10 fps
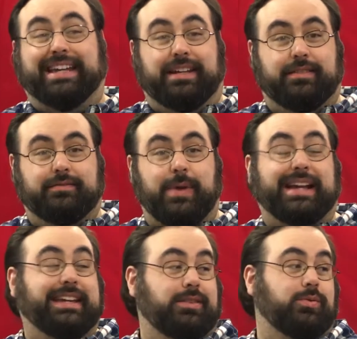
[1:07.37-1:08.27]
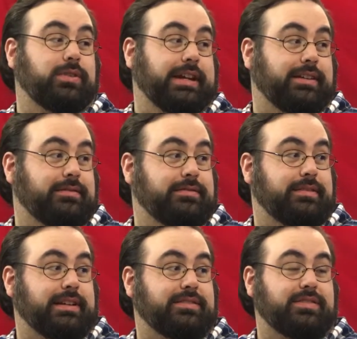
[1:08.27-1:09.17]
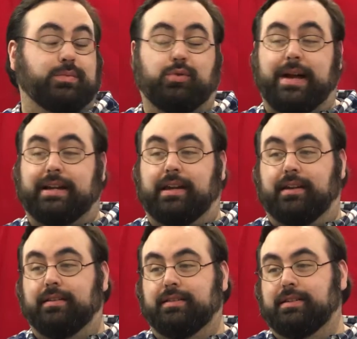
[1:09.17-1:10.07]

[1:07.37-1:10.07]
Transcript: wacky, wacky and corny. Yeah, super wacky